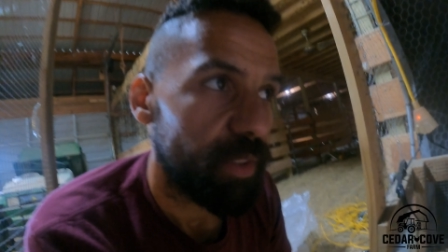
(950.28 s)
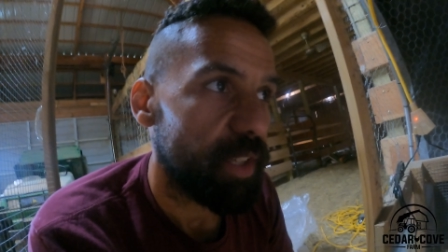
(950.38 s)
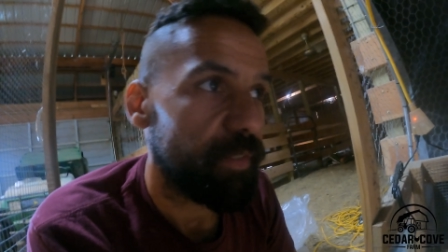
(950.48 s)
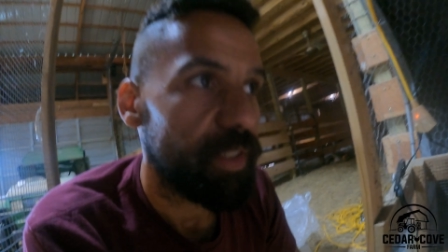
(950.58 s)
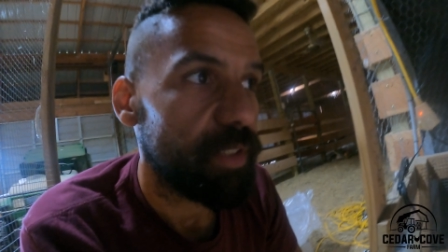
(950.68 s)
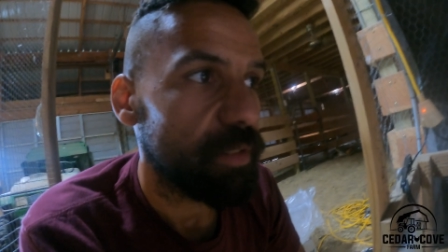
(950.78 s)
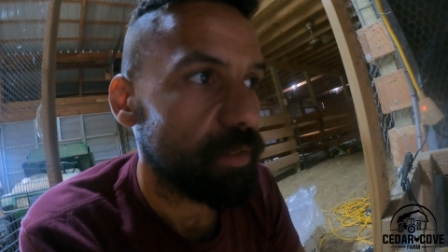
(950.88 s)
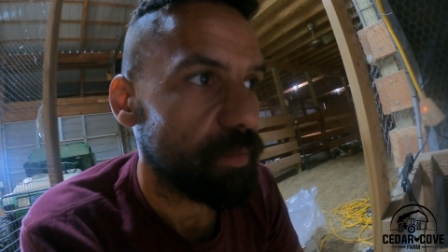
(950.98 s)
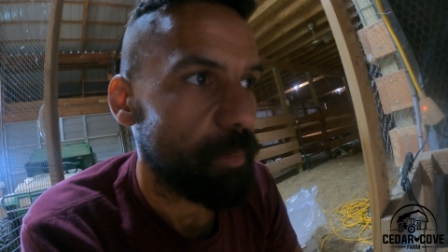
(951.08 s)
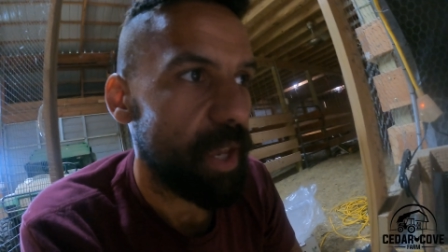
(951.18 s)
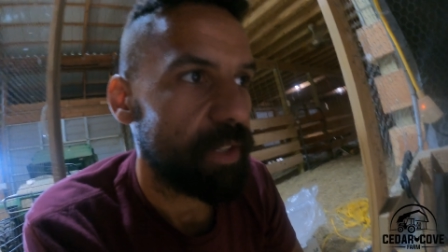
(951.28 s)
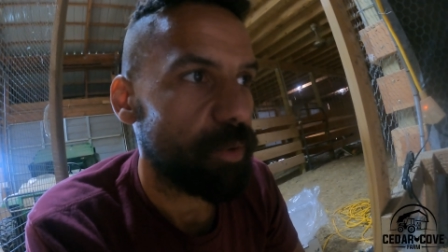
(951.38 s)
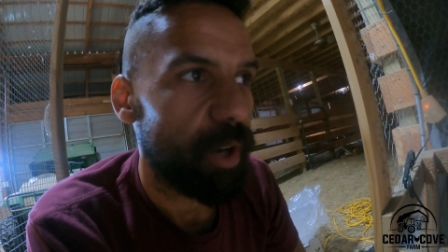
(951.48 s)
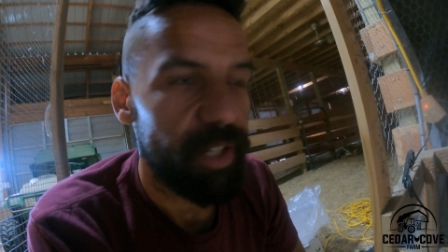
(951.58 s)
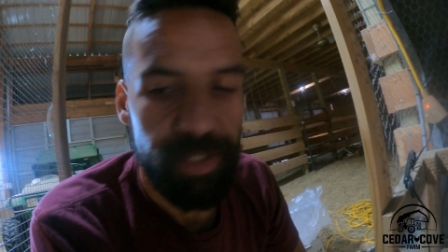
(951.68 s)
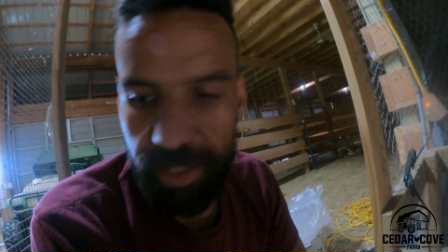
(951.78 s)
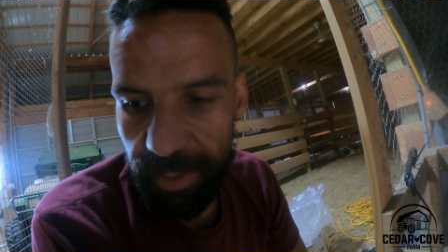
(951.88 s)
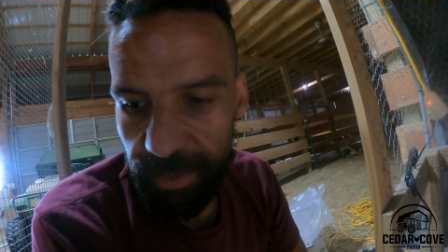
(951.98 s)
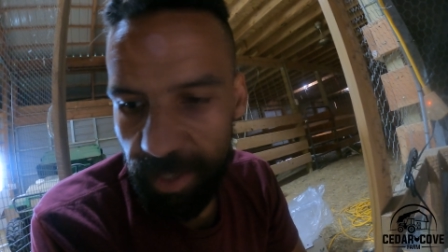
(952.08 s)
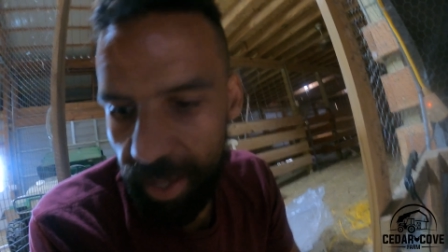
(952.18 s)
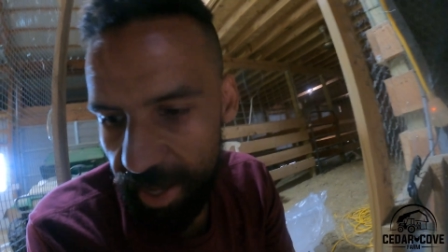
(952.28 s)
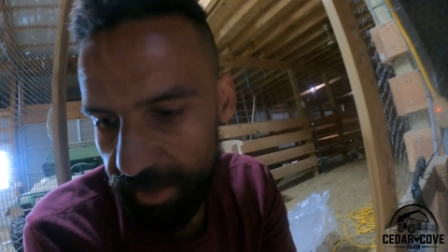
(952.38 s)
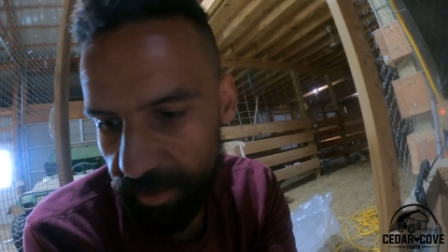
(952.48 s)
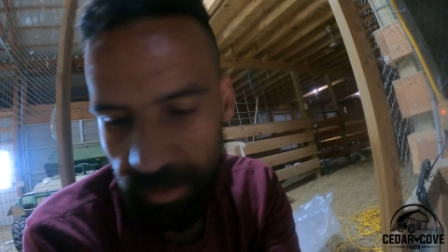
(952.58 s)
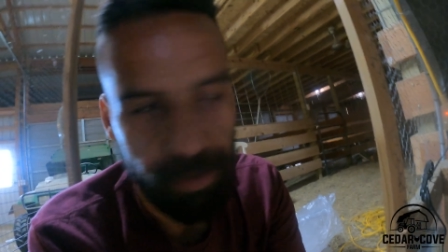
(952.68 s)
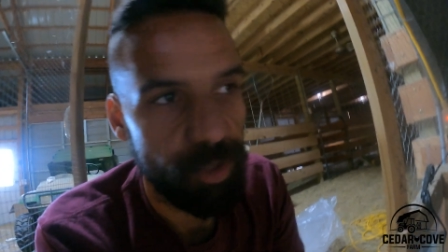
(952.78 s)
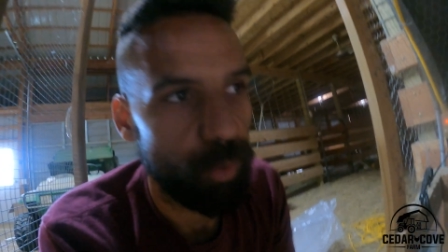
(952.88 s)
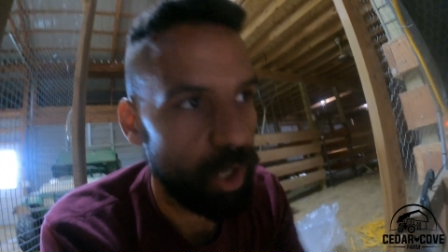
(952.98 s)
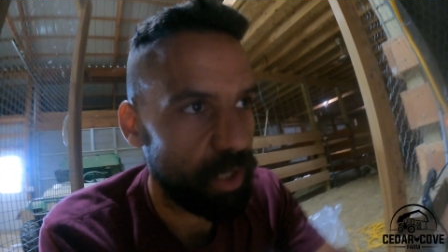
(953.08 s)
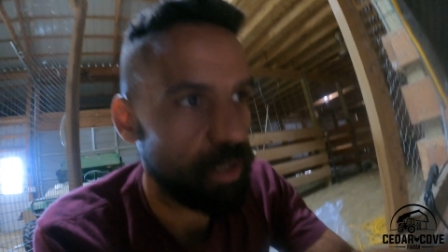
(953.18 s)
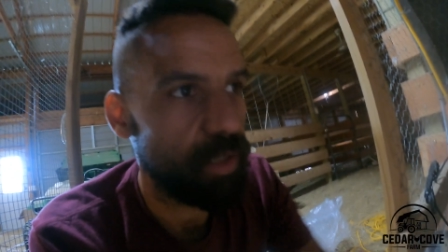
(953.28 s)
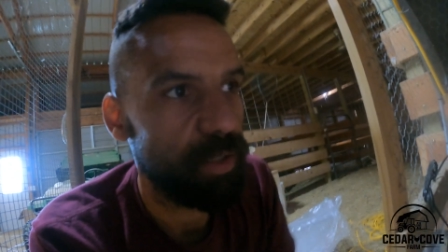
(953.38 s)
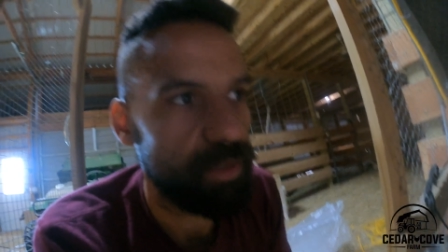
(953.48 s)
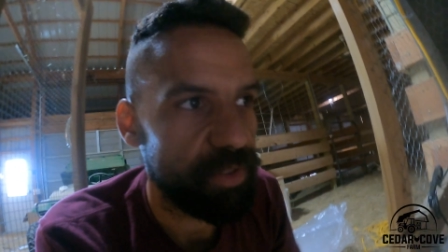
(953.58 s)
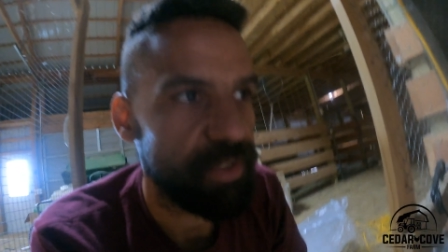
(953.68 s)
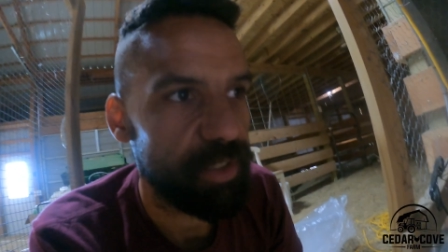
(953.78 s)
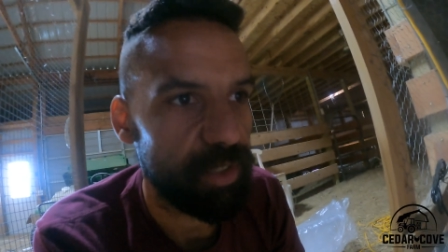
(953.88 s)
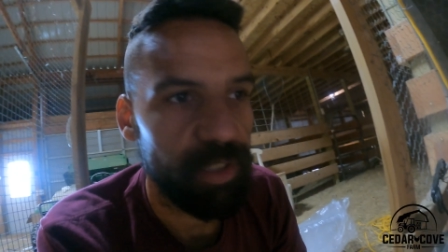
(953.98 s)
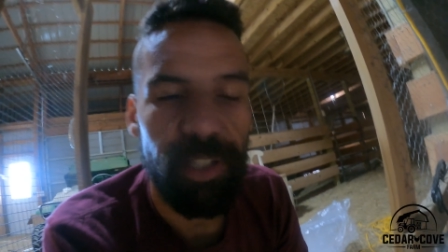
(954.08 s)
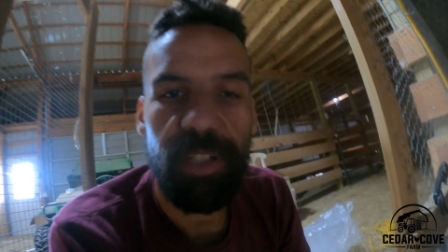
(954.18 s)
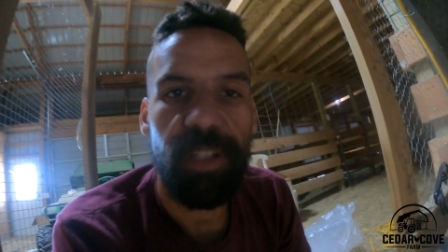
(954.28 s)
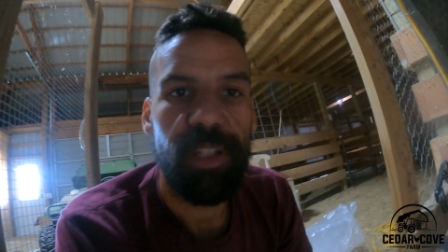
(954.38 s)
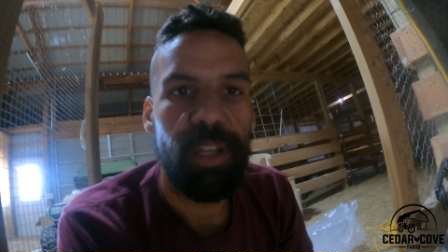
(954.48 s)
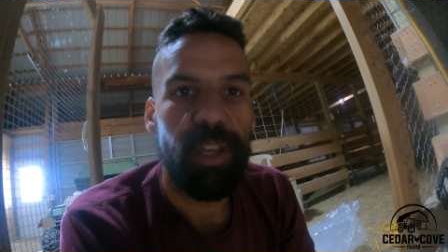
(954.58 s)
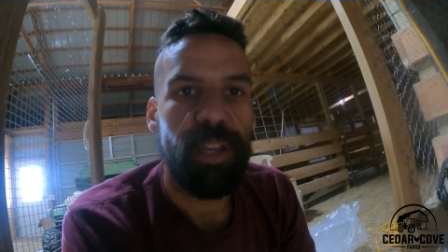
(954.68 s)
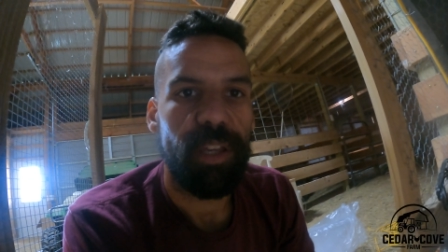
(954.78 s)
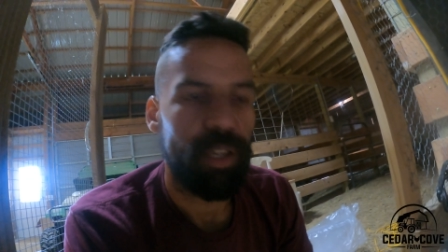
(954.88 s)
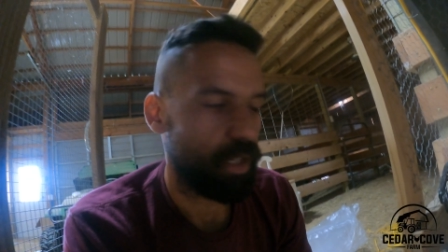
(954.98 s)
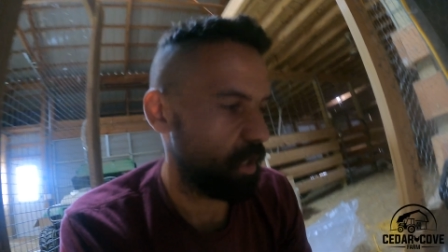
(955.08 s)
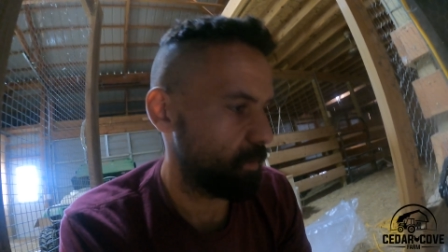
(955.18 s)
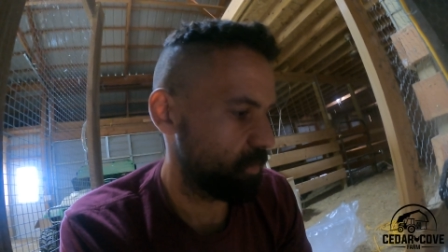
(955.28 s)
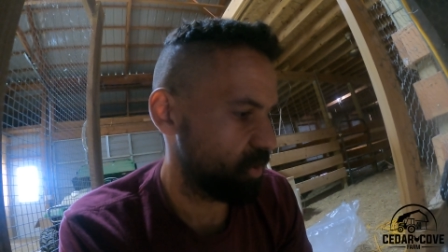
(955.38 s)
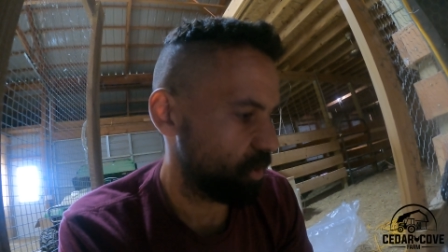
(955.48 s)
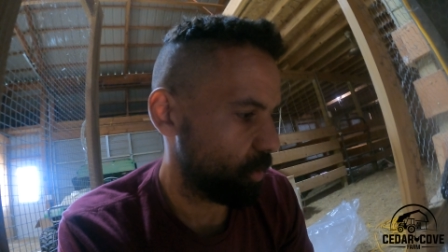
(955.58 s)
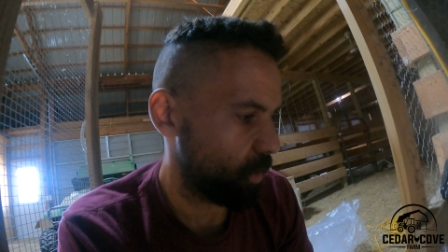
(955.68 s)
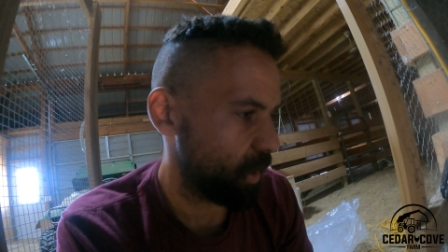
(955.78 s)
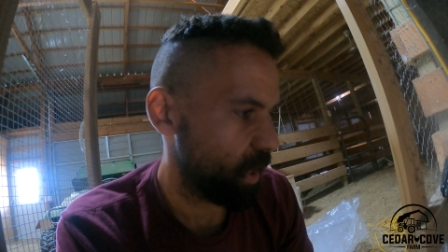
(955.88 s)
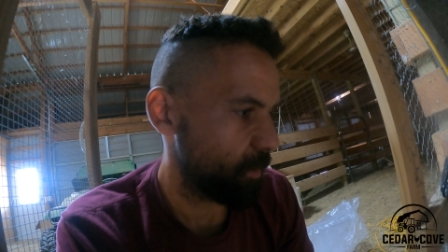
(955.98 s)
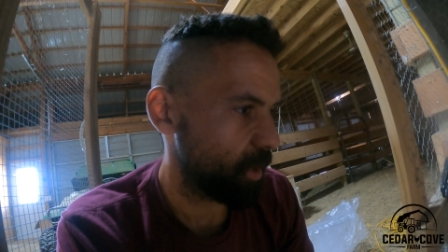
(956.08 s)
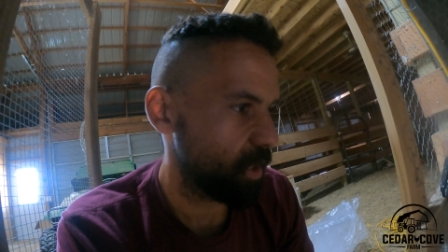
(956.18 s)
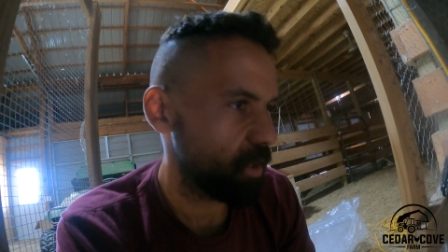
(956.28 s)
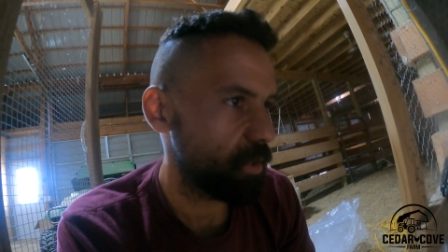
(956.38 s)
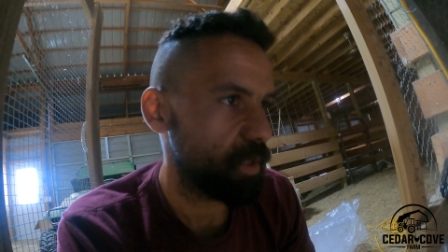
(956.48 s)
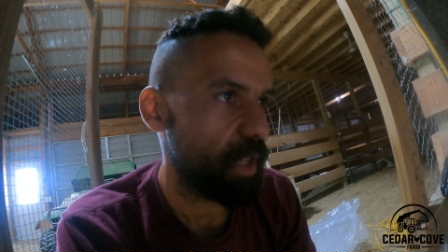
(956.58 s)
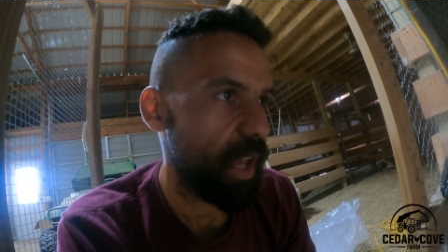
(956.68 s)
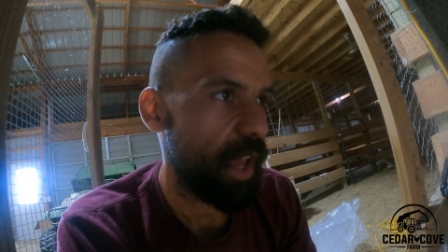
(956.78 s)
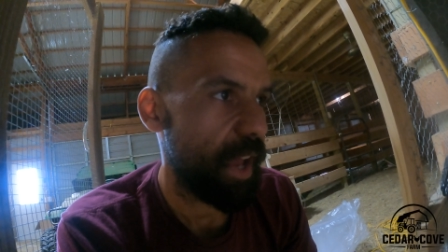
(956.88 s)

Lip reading: they've made quite a dent in that. Their water still good. So what I'm gonna do today